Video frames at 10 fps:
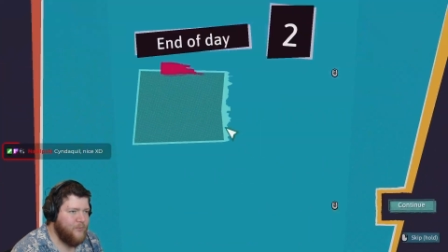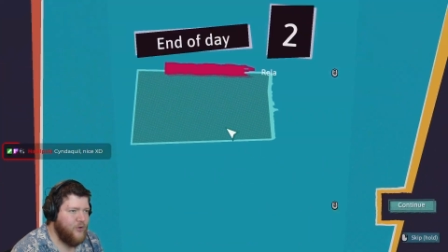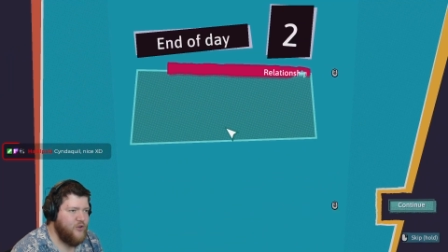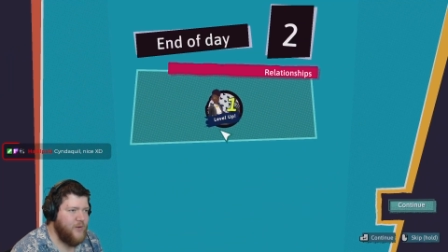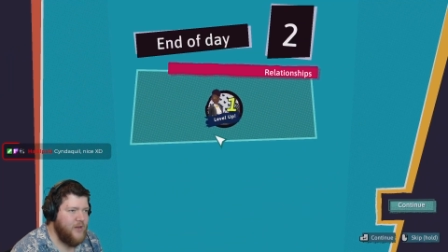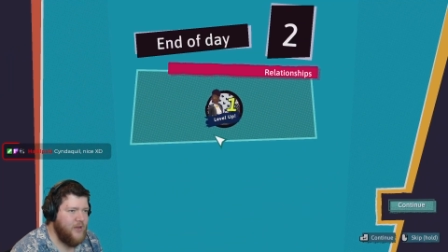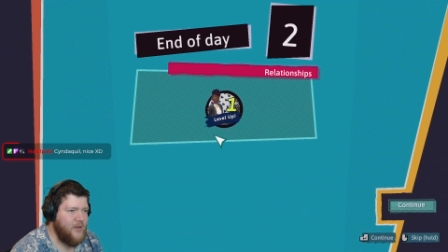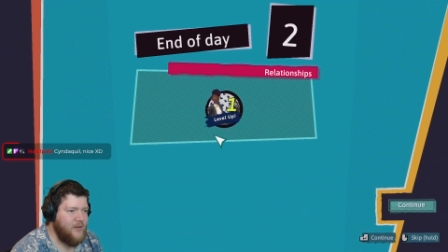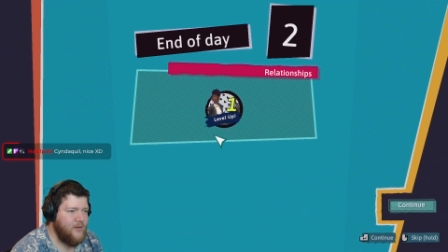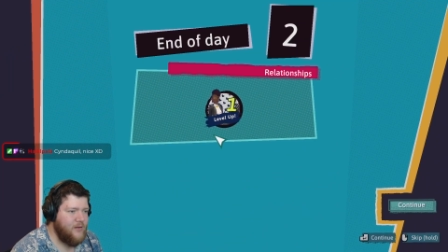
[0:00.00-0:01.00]
Bro, you've been
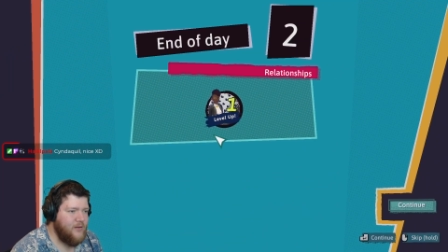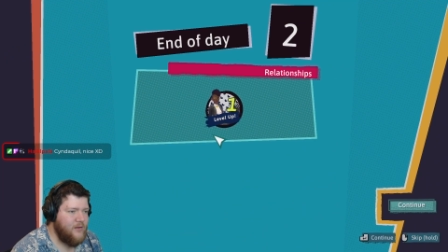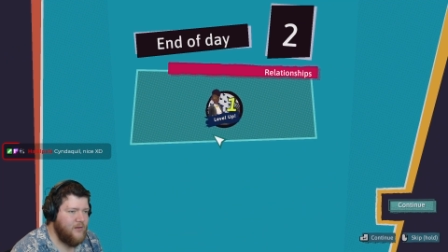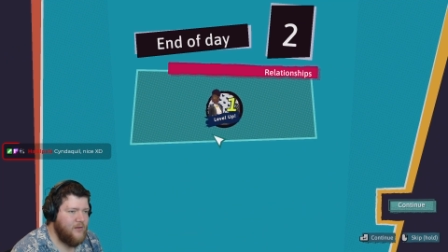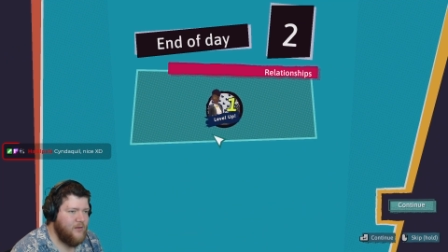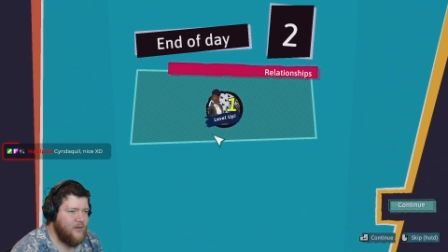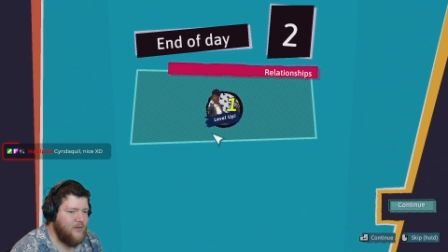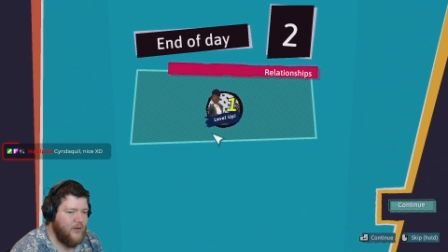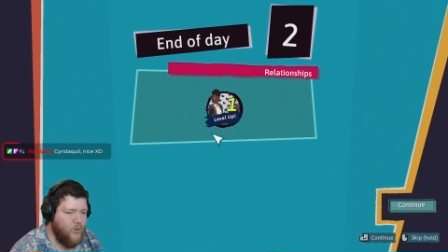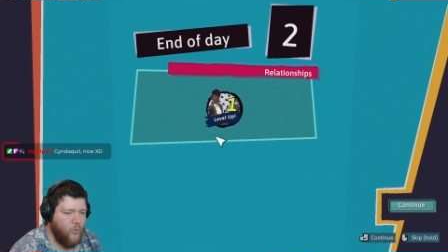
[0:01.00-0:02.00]
here
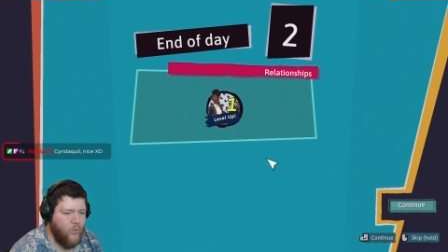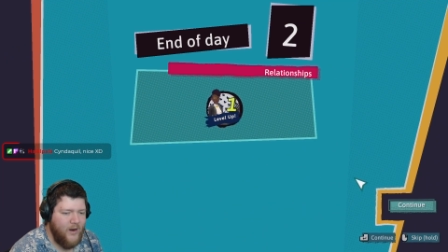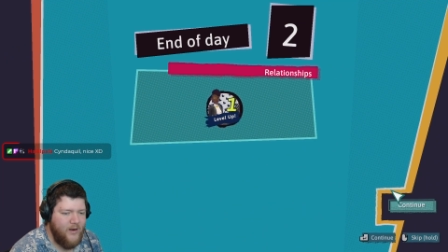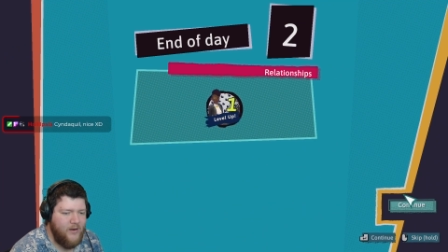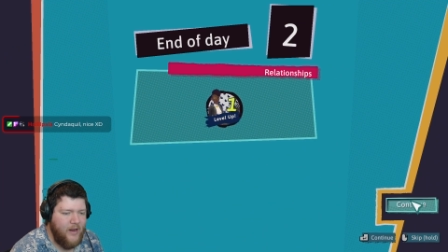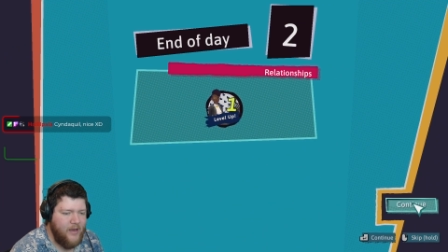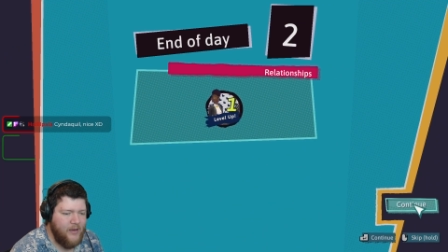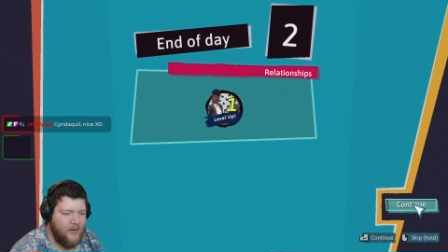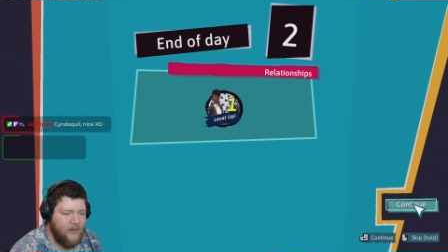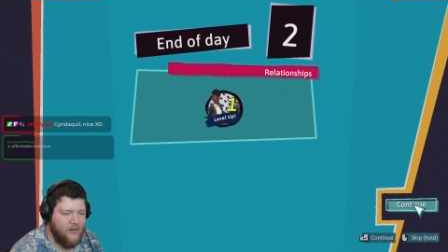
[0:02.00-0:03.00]
like one
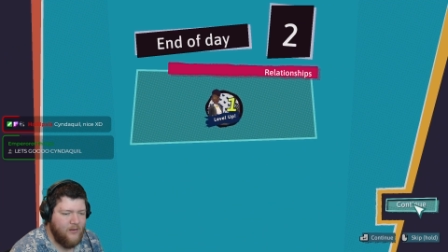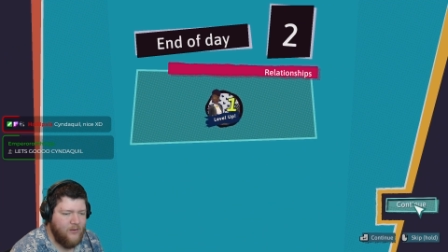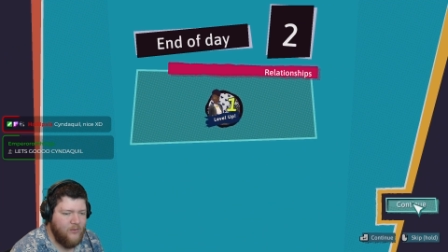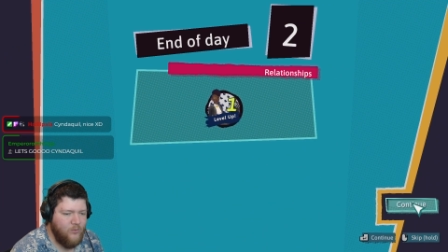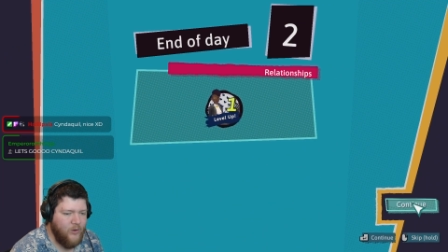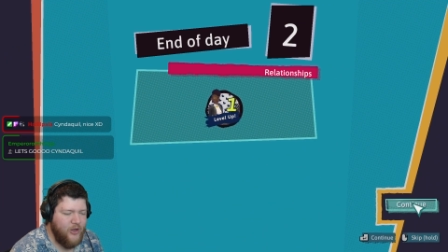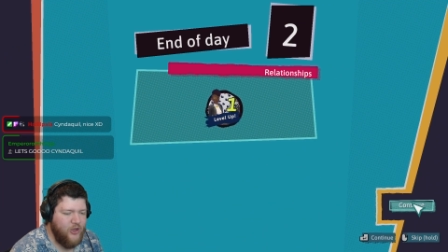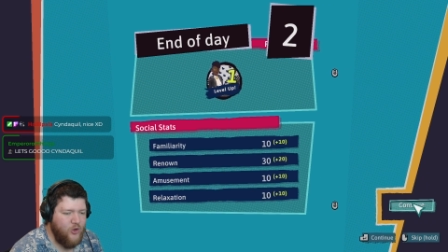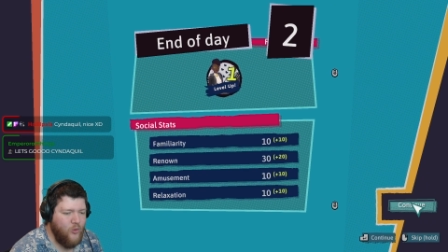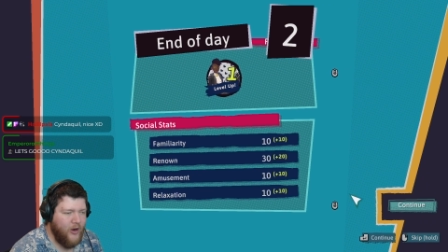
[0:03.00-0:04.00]
day. What are
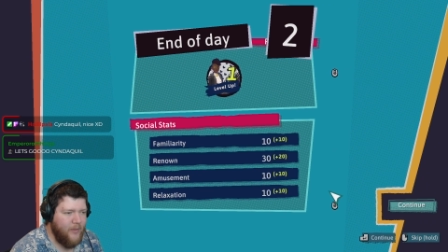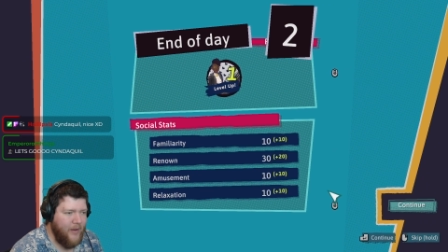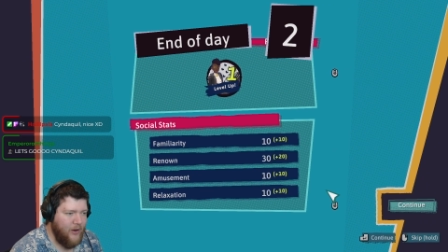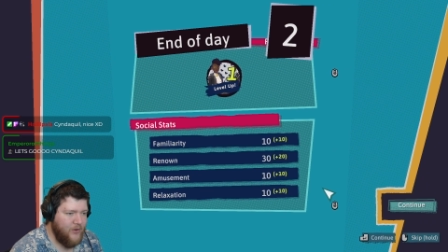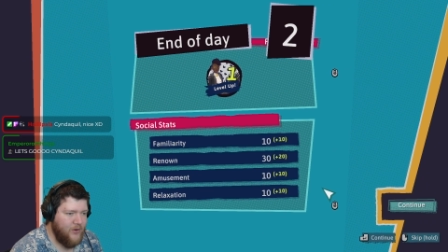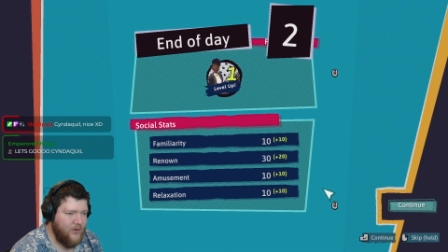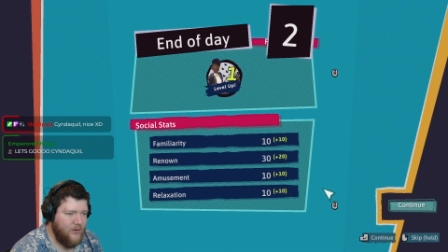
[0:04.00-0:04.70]
you on about?